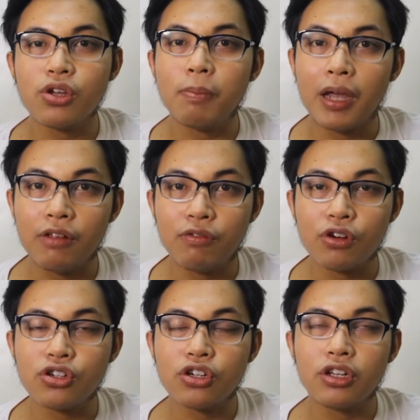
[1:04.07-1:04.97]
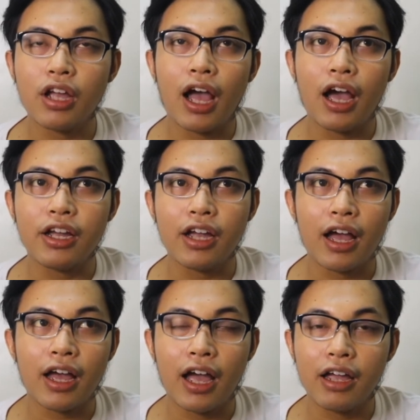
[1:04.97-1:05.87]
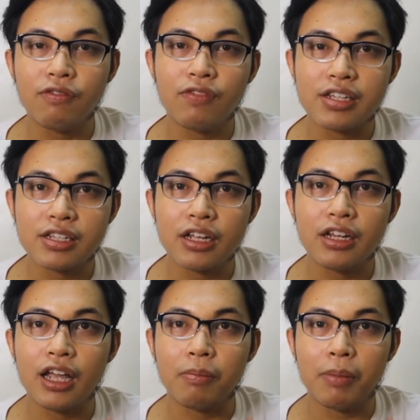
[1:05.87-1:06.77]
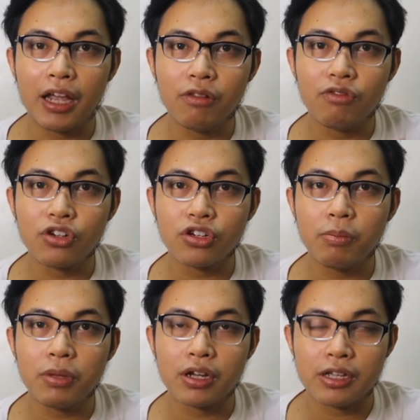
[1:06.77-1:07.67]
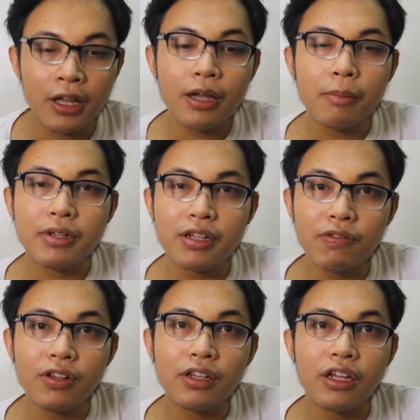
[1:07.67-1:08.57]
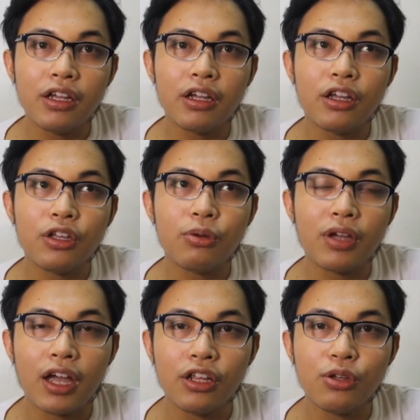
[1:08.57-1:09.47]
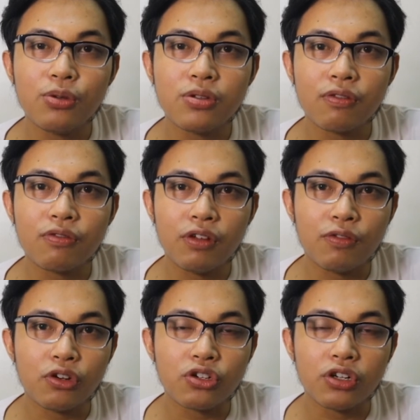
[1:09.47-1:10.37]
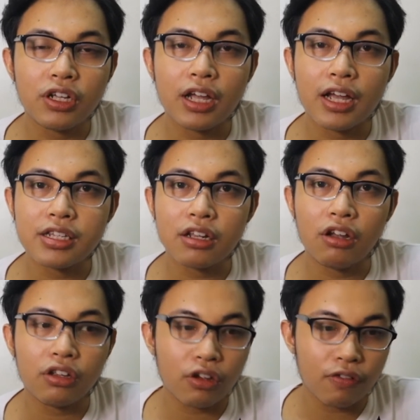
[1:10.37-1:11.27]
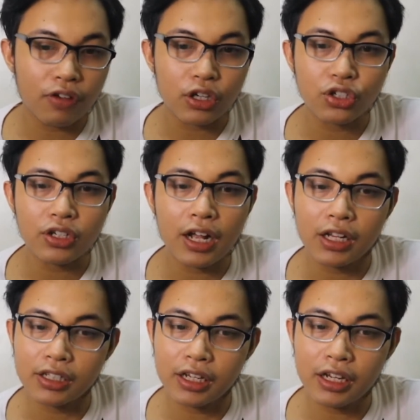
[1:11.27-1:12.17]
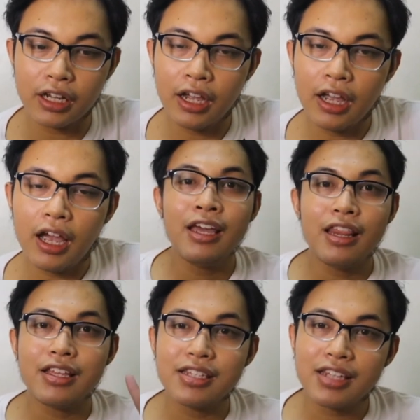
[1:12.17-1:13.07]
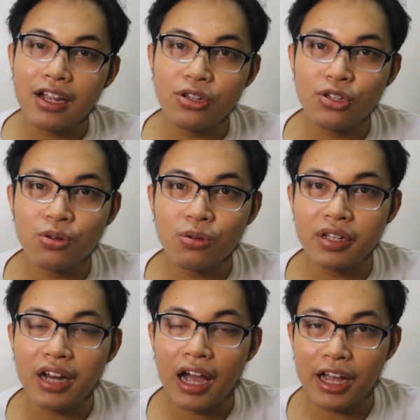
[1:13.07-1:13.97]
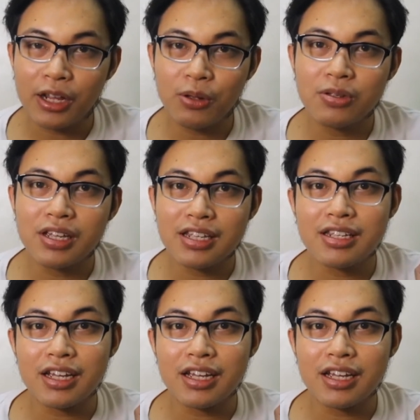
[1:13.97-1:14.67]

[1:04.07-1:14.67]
a paid version. I invested a paid version but definitely you can use the free version. It has a lot of functionality. The second tool that I use is a